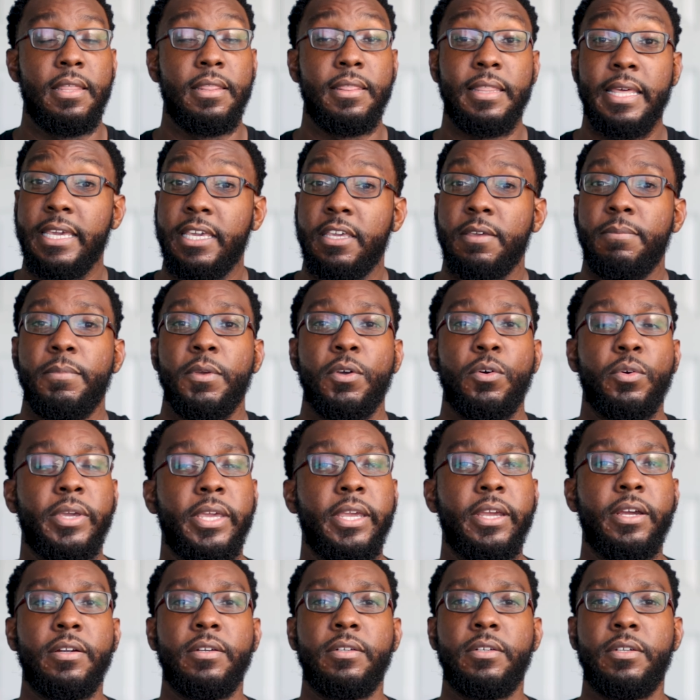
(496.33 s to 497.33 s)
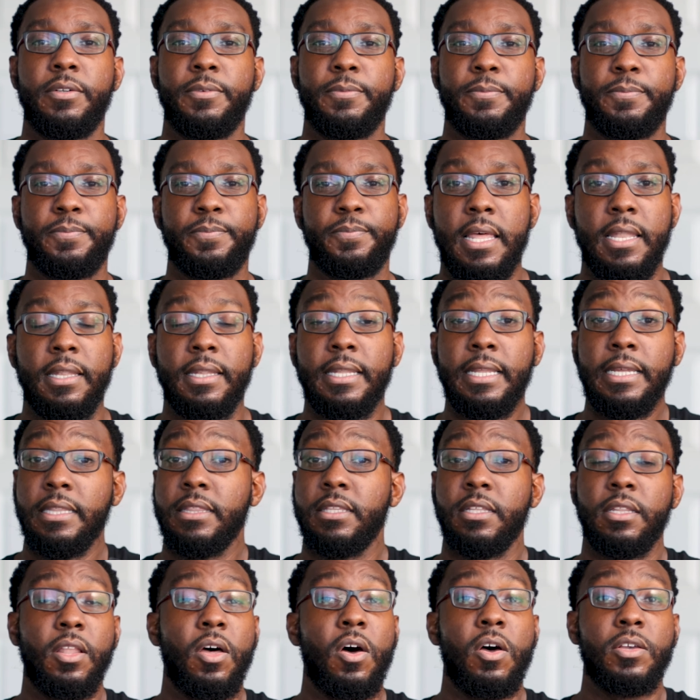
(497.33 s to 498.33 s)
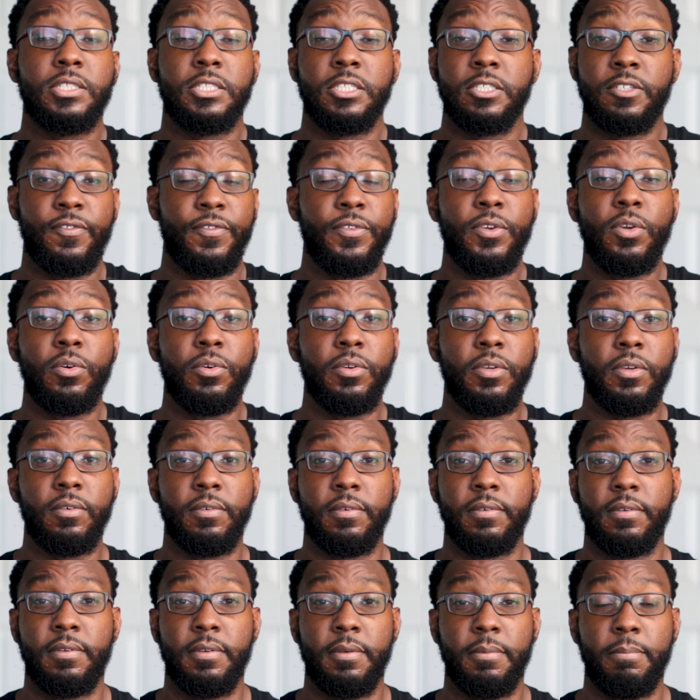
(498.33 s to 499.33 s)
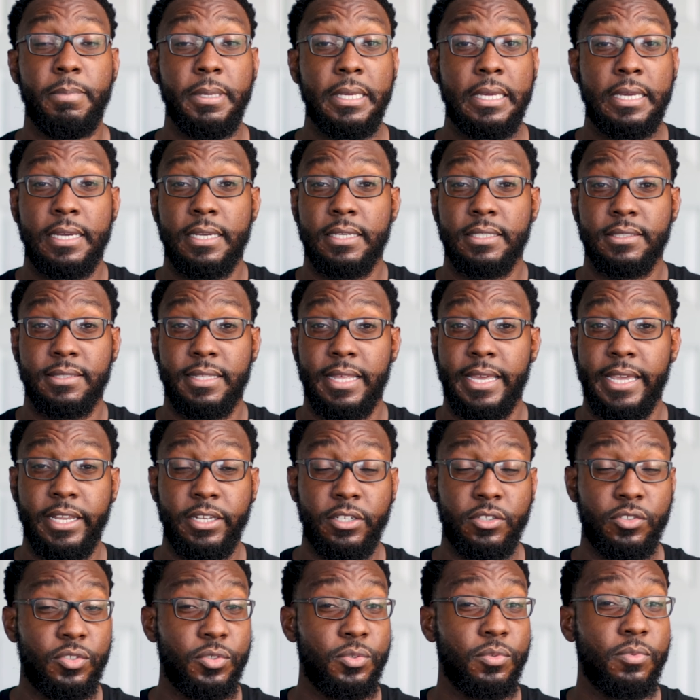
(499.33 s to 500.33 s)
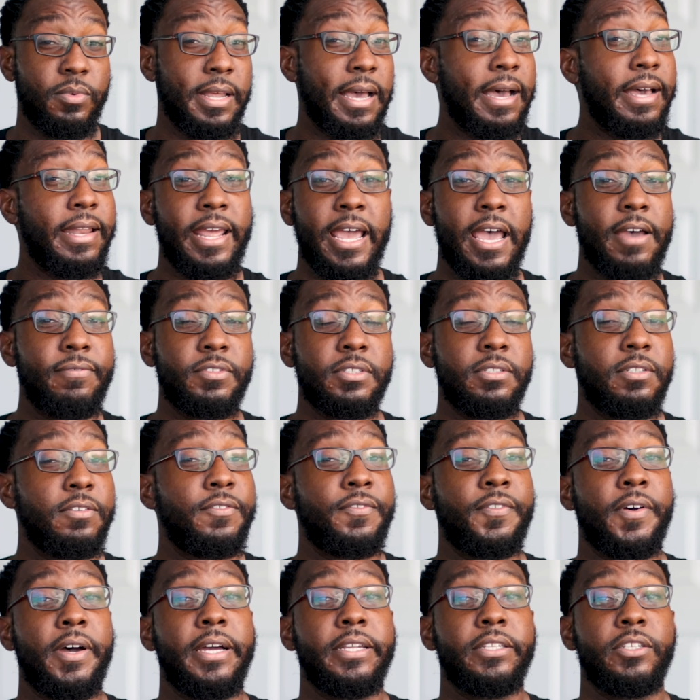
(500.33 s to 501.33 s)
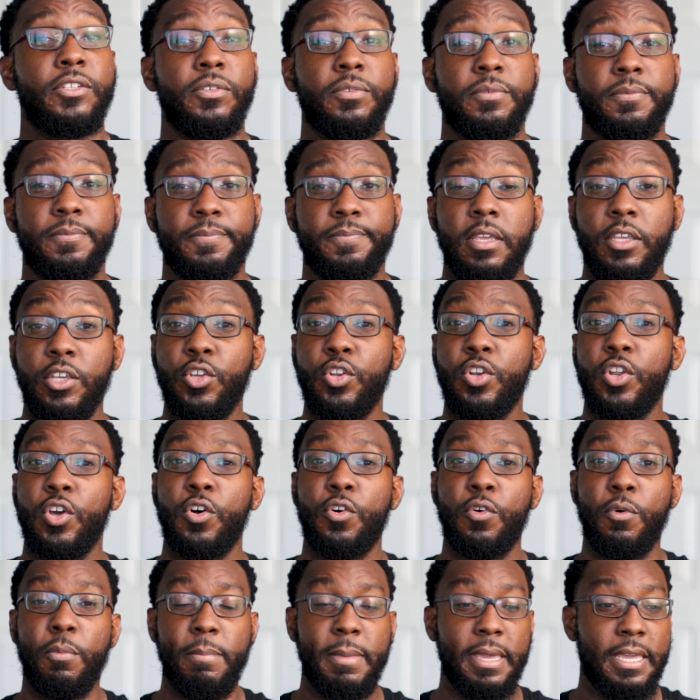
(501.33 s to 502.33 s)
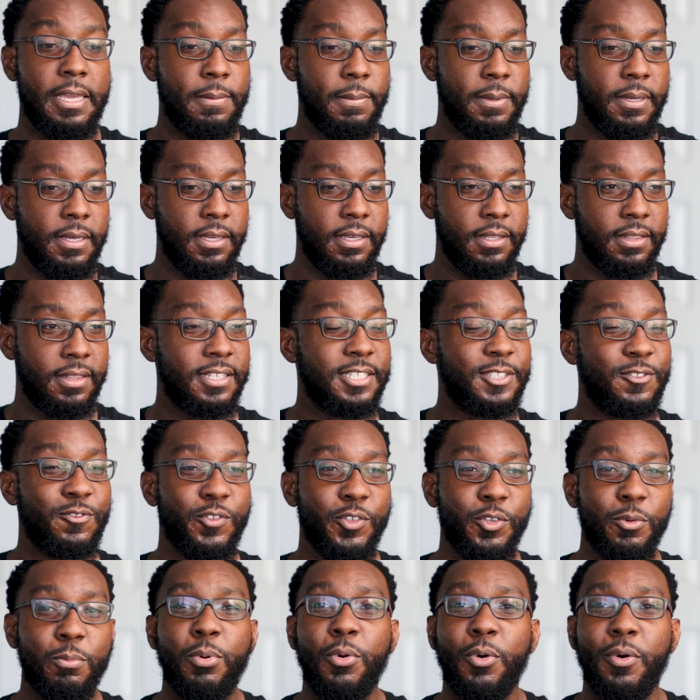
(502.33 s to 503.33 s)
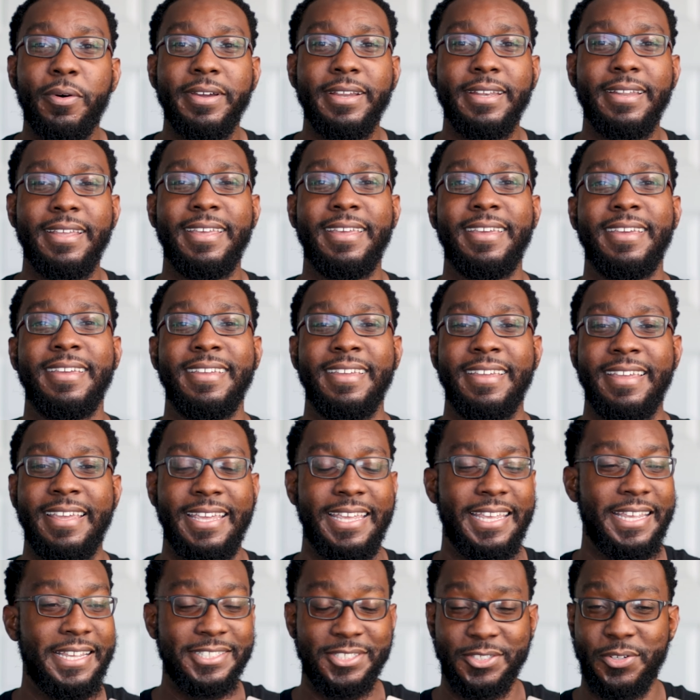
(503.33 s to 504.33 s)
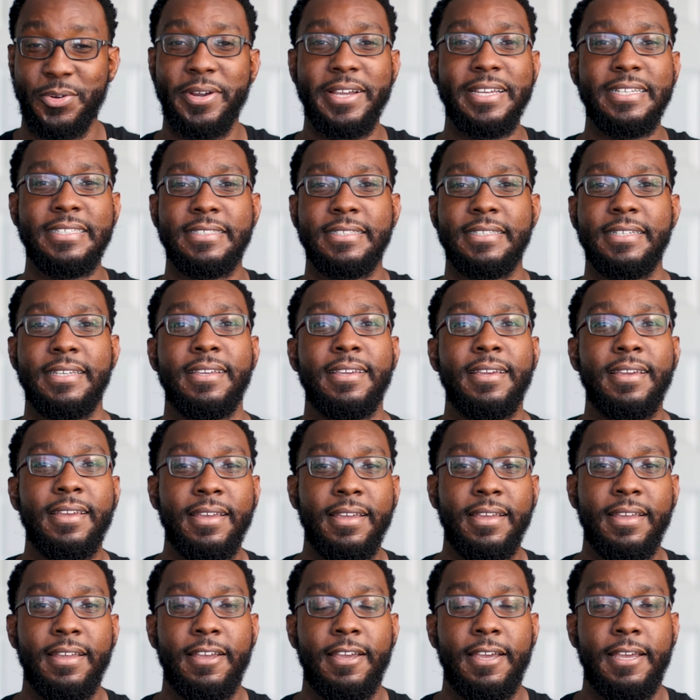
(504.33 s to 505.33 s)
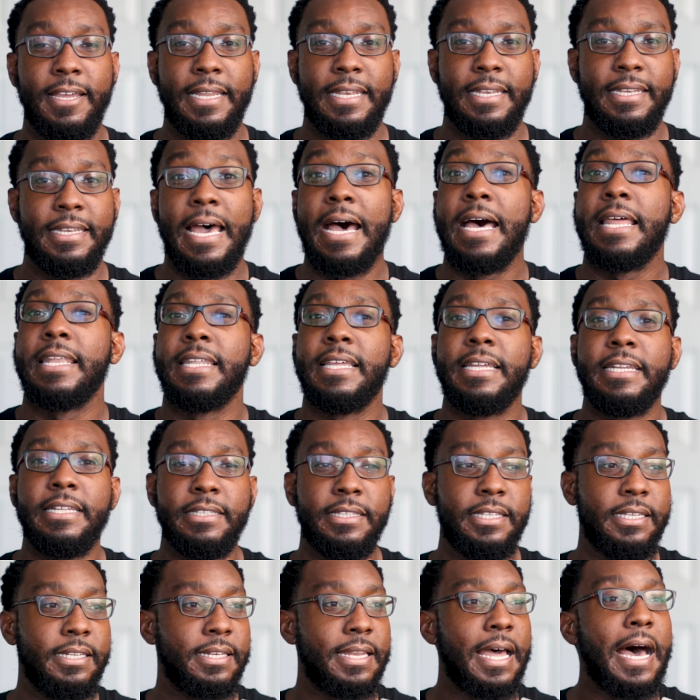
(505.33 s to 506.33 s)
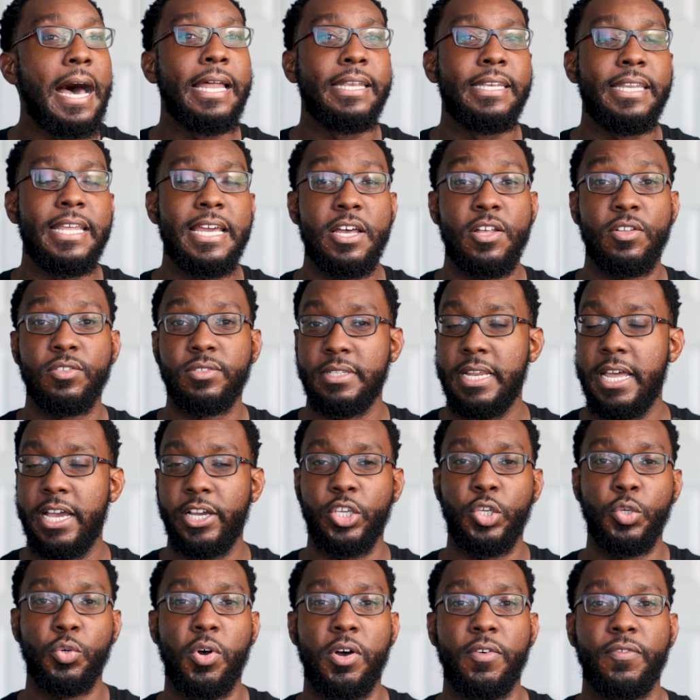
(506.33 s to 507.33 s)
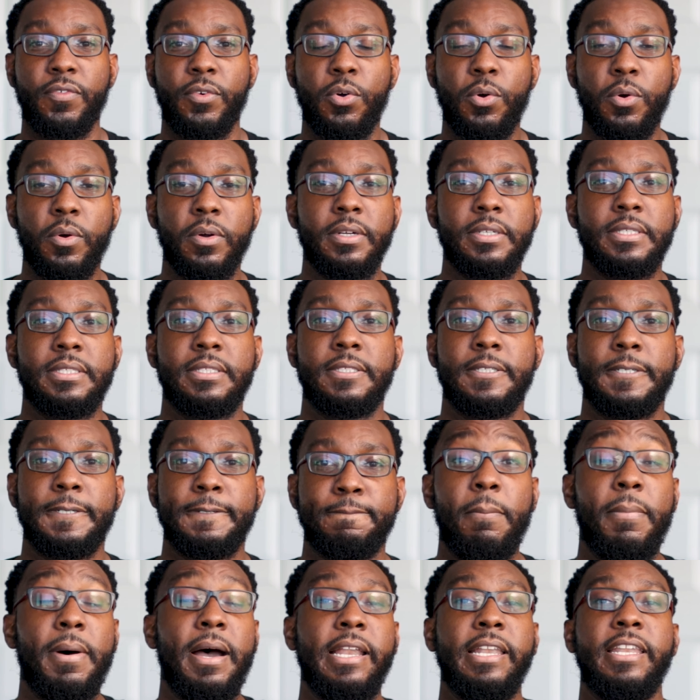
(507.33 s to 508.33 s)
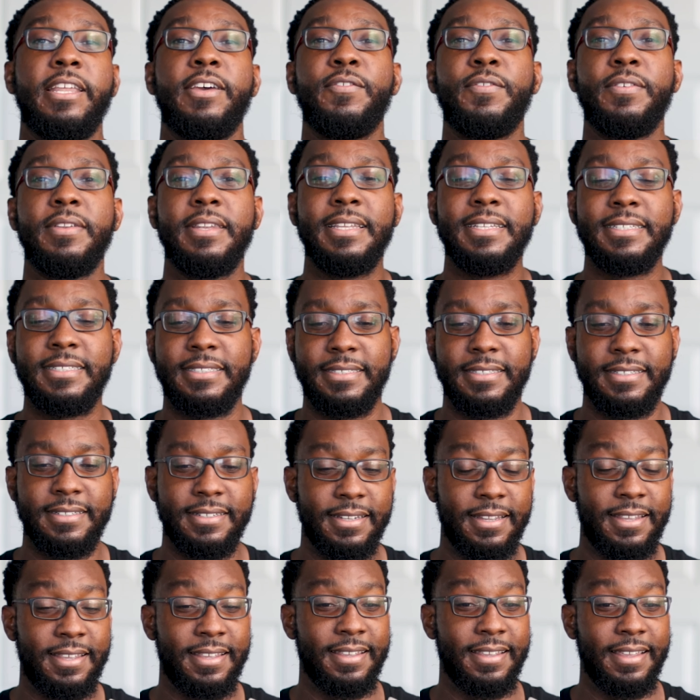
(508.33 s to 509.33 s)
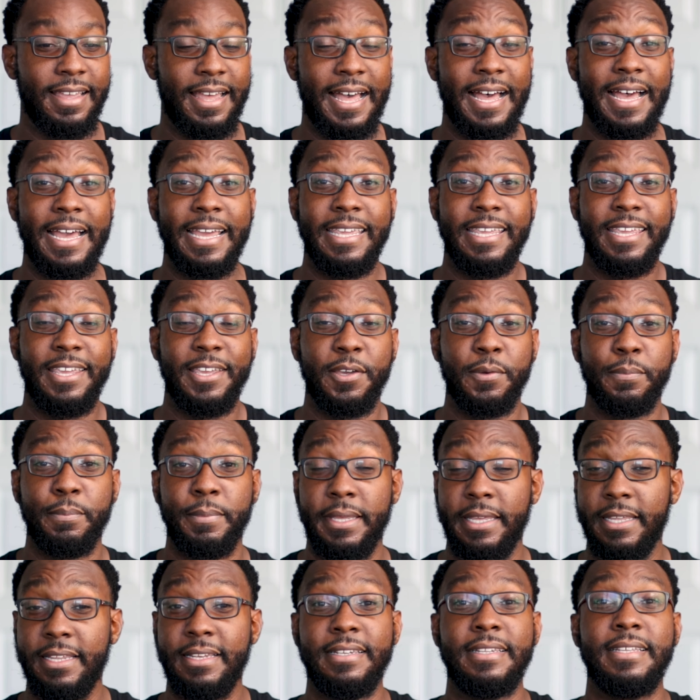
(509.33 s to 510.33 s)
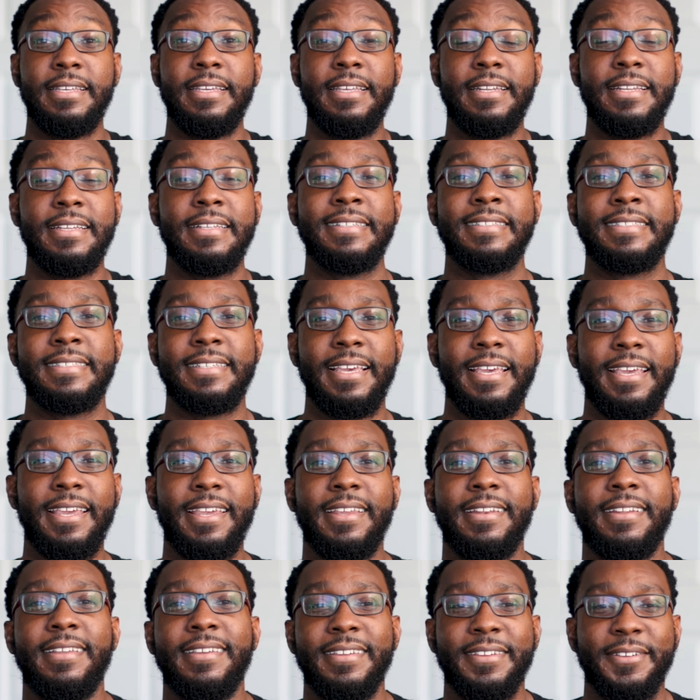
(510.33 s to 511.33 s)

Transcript: they can build character. Let the losses fuel you because they do not have to define you. Maybe this viewpoint is crazy. Not letting the knockdowns knock you off course. By definition, I am indeed insane.